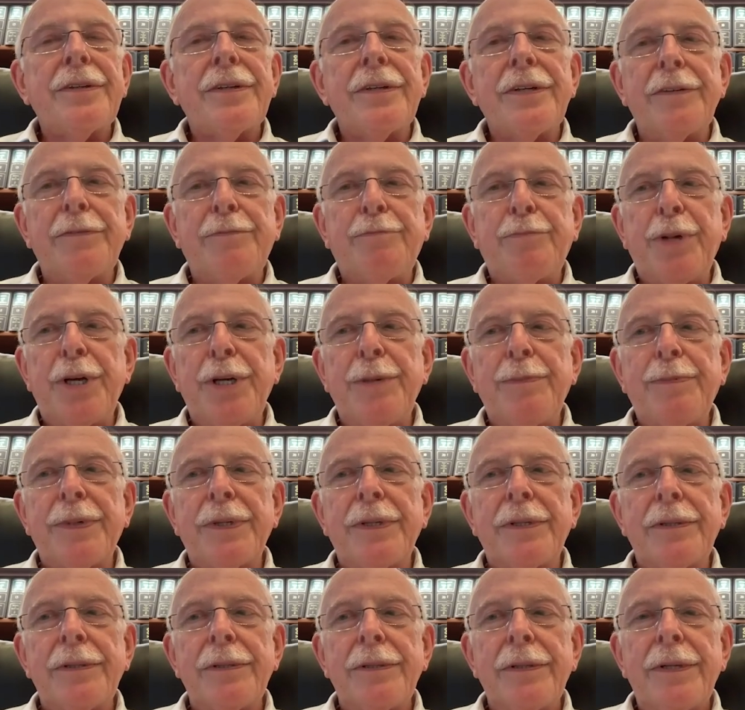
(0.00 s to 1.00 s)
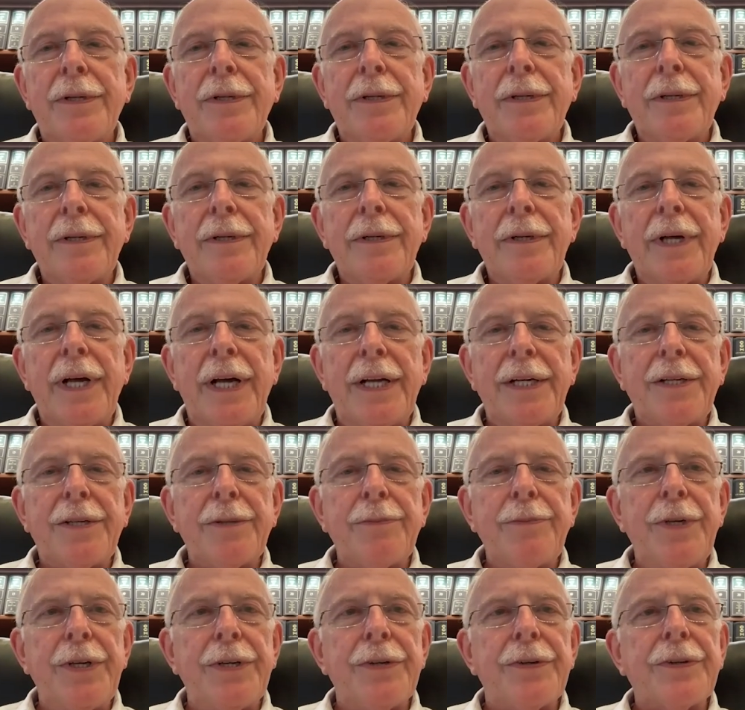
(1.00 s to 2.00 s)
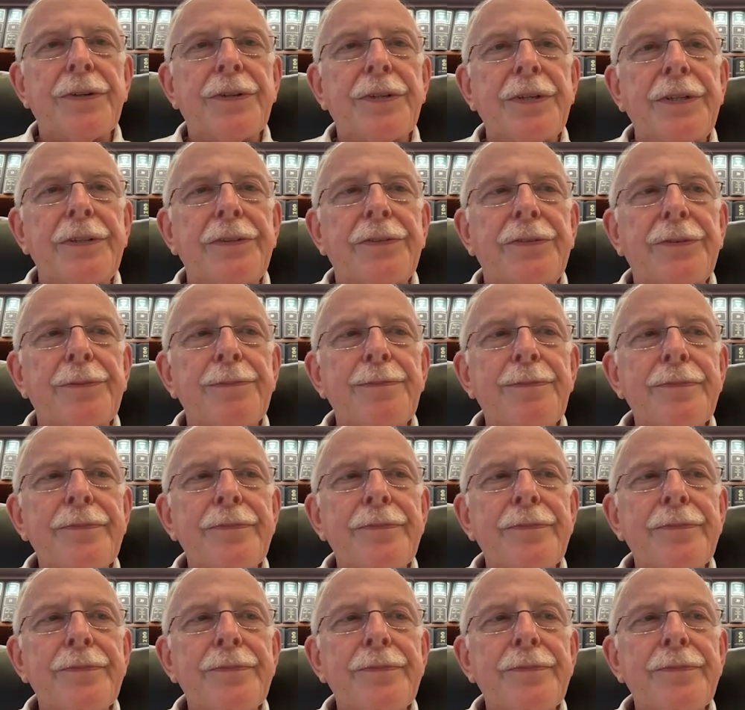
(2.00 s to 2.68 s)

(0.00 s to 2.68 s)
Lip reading: of people and communities?